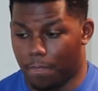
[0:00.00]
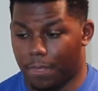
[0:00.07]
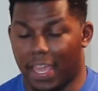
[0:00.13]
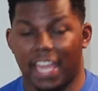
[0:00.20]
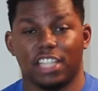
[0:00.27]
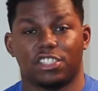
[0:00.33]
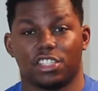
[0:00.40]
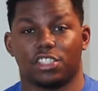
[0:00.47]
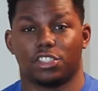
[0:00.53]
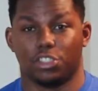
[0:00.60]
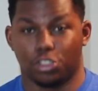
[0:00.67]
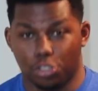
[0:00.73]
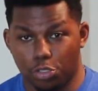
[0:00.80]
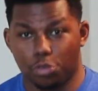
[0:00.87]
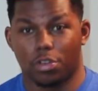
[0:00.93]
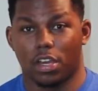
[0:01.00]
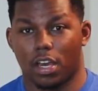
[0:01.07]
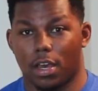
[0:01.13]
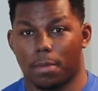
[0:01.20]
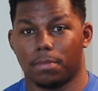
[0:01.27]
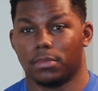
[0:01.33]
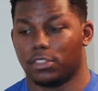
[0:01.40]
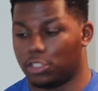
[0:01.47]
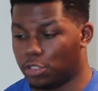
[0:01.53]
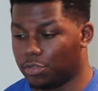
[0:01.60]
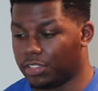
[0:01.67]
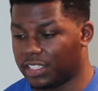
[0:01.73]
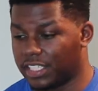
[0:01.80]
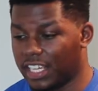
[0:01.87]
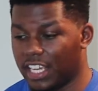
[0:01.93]
agents do come to
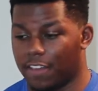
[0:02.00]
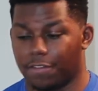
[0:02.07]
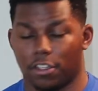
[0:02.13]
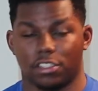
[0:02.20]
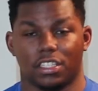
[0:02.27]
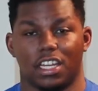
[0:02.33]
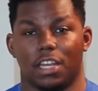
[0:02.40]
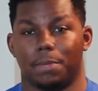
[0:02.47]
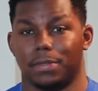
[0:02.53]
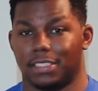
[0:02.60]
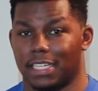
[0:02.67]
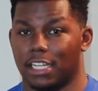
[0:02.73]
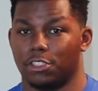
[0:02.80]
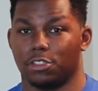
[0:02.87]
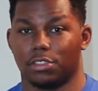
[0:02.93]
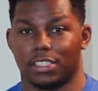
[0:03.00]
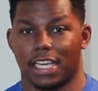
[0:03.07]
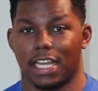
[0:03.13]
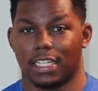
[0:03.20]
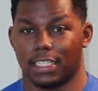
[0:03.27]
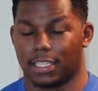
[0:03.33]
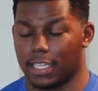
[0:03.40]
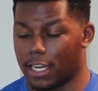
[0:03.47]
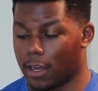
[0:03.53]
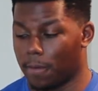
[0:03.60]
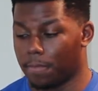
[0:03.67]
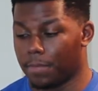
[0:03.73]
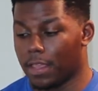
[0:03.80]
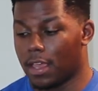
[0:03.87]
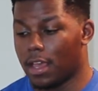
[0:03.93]
see if there's any potential talent there.
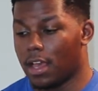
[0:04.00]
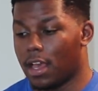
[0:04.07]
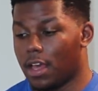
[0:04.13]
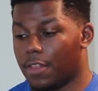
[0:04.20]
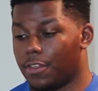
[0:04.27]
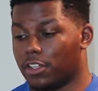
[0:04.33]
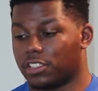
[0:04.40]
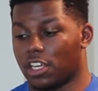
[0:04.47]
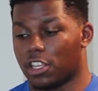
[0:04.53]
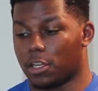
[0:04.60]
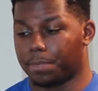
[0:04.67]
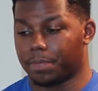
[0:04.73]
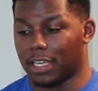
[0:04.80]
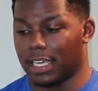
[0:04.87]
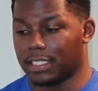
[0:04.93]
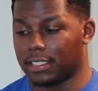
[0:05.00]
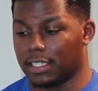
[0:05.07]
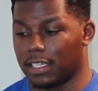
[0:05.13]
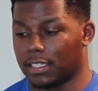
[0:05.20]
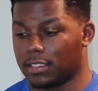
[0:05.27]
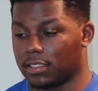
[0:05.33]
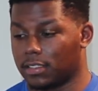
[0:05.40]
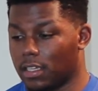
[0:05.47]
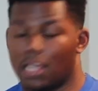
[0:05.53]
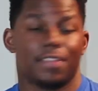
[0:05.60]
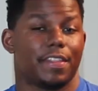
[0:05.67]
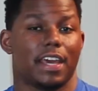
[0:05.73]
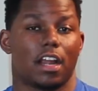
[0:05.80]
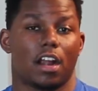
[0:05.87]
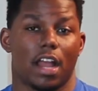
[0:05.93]
There's other places
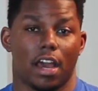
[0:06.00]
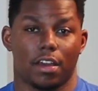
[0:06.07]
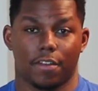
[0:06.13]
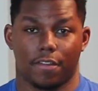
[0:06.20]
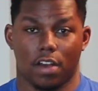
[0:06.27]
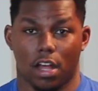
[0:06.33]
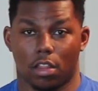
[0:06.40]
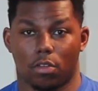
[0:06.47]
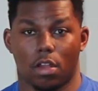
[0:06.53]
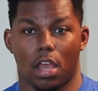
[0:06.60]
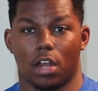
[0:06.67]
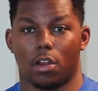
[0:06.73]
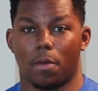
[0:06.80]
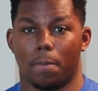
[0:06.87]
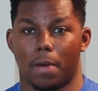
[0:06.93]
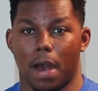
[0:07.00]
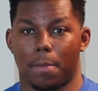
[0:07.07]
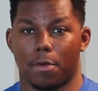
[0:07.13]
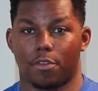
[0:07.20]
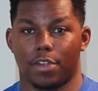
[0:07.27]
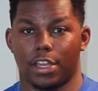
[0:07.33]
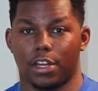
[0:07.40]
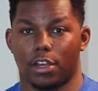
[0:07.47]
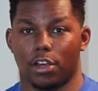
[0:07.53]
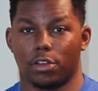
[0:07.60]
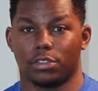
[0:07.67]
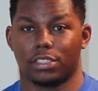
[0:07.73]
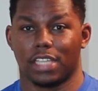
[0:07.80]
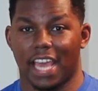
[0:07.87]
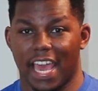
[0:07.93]
that are out of Colorado,
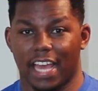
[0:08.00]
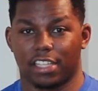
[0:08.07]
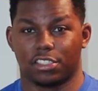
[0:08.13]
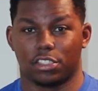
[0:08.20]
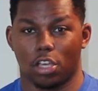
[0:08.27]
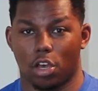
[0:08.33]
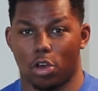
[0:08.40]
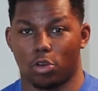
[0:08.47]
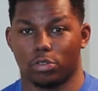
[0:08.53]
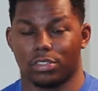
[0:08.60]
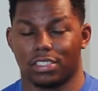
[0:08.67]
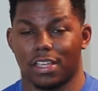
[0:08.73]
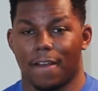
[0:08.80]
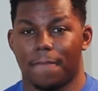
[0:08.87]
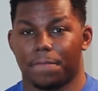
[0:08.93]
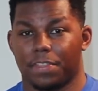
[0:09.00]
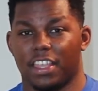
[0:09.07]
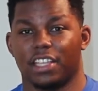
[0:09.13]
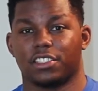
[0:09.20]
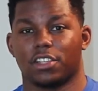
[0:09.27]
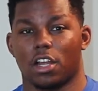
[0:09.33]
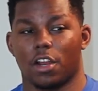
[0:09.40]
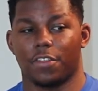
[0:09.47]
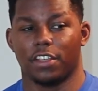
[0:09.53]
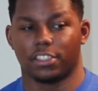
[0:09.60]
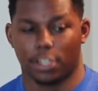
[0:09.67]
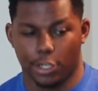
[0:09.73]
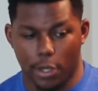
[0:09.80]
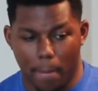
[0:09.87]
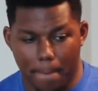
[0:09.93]
Bommaritos, Exos. These
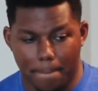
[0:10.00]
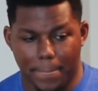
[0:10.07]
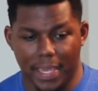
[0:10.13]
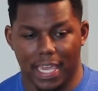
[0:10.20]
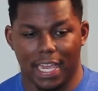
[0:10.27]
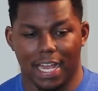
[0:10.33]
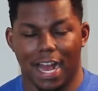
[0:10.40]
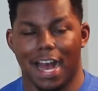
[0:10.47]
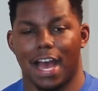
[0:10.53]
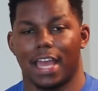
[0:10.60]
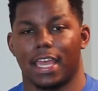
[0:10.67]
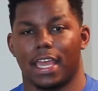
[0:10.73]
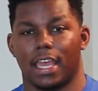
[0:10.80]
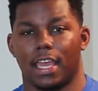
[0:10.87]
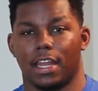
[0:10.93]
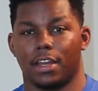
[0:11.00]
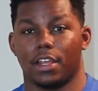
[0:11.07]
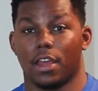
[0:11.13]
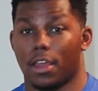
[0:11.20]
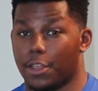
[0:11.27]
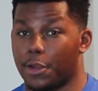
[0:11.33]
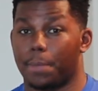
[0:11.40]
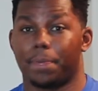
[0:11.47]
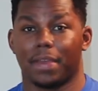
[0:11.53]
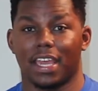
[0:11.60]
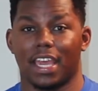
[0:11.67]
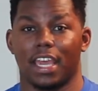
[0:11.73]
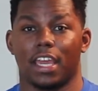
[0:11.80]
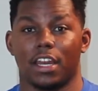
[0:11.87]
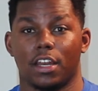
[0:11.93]
are your big high-end, you're
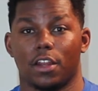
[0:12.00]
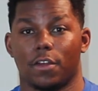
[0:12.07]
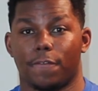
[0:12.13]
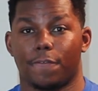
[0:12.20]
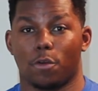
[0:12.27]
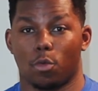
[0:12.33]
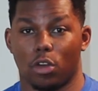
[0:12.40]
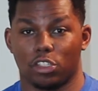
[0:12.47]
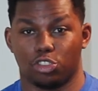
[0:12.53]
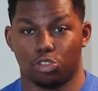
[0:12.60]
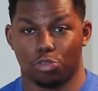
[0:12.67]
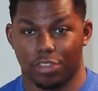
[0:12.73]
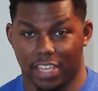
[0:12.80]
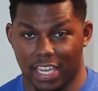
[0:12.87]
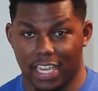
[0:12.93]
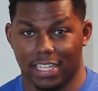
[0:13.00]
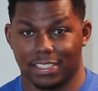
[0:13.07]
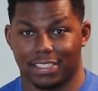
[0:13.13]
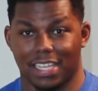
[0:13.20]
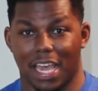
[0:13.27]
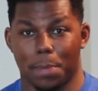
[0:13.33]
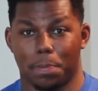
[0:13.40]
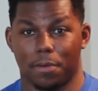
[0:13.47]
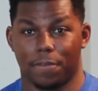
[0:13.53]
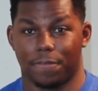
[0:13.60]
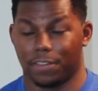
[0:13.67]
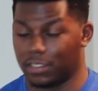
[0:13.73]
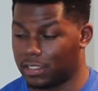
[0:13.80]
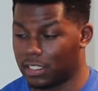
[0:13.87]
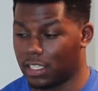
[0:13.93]
paying for what you get type of
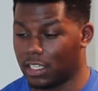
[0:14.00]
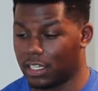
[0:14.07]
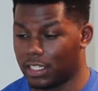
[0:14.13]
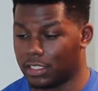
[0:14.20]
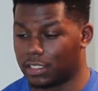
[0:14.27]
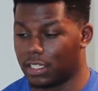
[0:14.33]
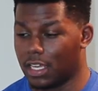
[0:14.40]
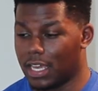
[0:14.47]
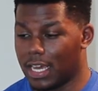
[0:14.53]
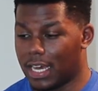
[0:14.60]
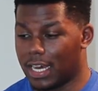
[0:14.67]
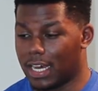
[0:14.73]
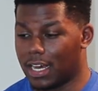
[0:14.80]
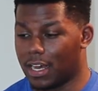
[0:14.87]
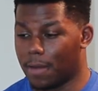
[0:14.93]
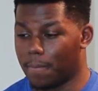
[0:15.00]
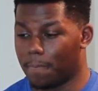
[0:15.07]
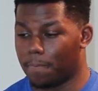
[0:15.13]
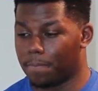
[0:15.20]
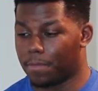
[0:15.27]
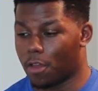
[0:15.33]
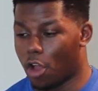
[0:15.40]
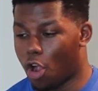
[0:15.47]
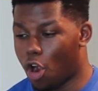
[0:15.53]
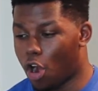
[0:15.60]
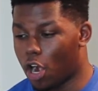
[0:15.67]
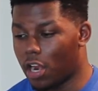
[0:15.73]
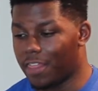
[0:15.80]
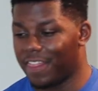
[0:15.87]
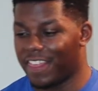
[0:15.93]
facilities.
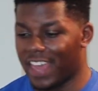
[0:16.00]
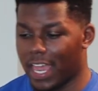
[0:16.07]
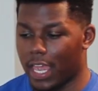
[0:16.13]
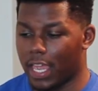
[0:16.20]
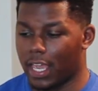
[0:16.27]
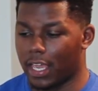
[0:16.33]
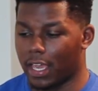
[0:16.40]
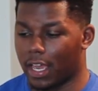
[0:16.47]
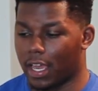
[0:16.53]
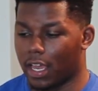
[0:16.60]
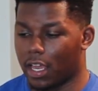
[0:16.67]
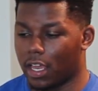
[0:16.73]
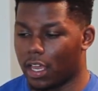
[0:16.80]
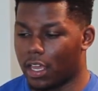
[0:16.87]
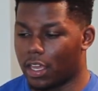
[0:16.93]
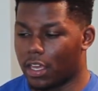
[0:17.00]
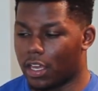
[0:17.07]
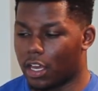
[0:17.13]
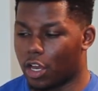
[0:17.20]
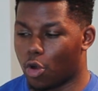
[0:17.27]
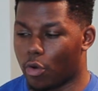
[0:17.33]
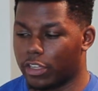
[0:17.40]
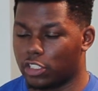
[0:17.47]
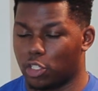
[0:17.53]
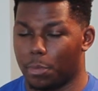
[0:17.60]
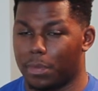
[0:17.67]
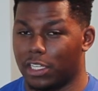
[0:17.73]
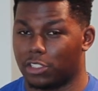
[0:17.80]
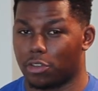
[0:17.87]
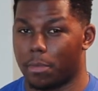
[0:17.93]
Are they going to
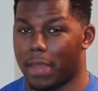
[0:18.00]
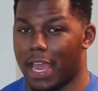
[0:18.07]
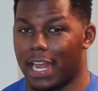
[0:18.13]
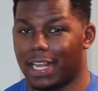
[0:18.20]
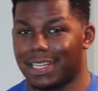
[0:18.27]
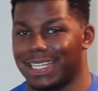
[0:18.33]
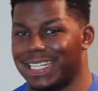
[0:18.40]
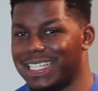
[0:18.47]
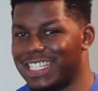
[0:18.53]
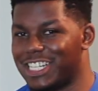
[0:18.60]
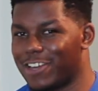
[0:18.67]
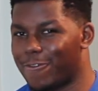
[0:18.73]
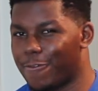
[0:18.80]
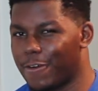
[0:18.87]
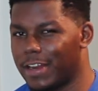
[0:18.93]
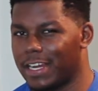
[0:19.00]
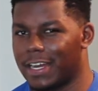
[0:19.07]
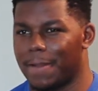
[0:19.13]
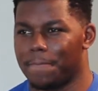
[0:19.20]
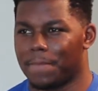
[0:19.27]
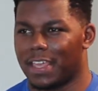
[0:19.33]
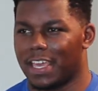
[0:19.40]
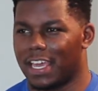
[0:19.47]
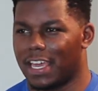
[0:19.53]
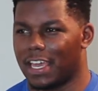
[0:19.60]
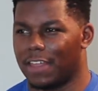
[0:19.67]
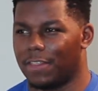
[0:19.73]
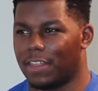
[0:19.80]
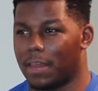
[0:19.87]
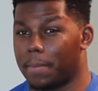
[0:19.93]
be dramatically different
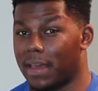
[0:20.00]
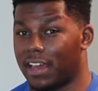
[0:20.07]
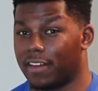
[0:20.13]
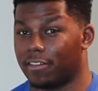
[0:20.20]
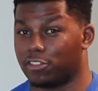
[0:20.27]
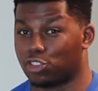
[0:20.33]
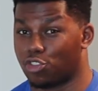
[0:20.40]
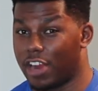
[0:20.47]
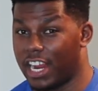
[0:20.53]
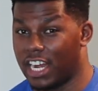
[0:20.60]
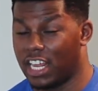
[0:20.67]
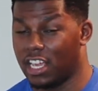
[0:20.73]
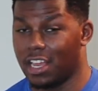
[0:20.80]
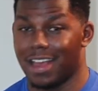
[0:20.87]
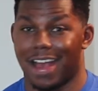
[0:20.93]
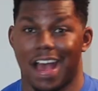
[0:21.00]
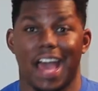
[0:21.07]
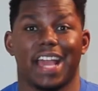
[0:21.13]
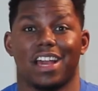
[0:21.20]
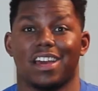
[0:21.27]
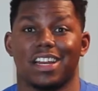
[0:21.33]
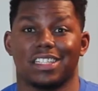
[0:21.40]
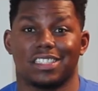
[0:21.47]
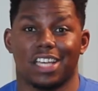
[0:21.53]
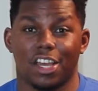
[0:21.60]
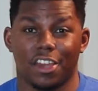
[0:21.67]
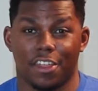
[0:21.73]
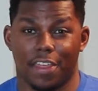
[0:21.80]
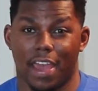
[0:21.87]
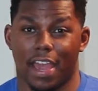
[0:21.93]
in the amount of training? I couldn't tell
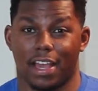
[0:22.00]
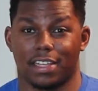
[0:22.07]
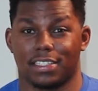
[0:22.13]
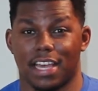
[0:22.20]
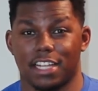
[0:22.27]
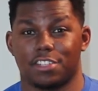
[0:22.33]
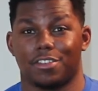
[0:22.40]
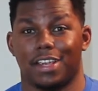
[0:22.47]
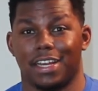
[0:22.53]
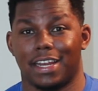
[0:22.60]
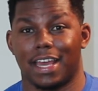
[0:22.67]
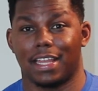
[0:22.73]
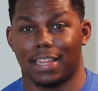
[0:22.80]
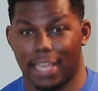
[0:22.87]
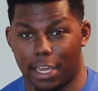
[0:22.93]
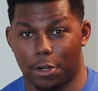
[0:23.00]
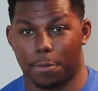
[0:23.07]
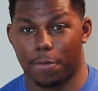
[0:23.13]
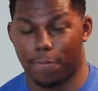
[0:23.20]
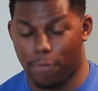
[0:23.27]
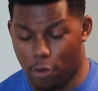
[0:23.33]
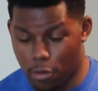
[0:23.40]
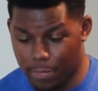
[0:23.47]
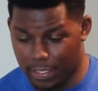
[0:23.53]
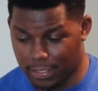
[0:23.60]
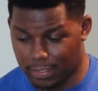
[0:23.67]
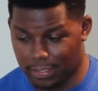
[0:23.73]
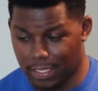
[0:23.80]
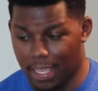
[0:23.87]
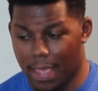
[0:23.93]
you that because I trained at Lando
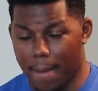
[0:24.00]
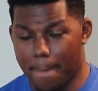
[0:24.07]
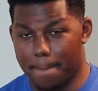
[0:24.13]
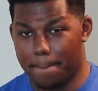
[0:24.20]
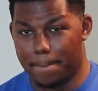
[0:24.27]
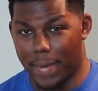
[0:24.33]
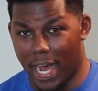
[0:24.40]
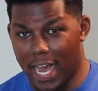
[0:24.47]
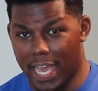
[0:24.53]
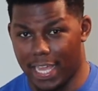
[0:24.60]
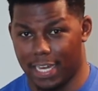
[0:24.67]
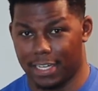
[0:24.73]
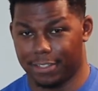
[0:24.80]
Performance. But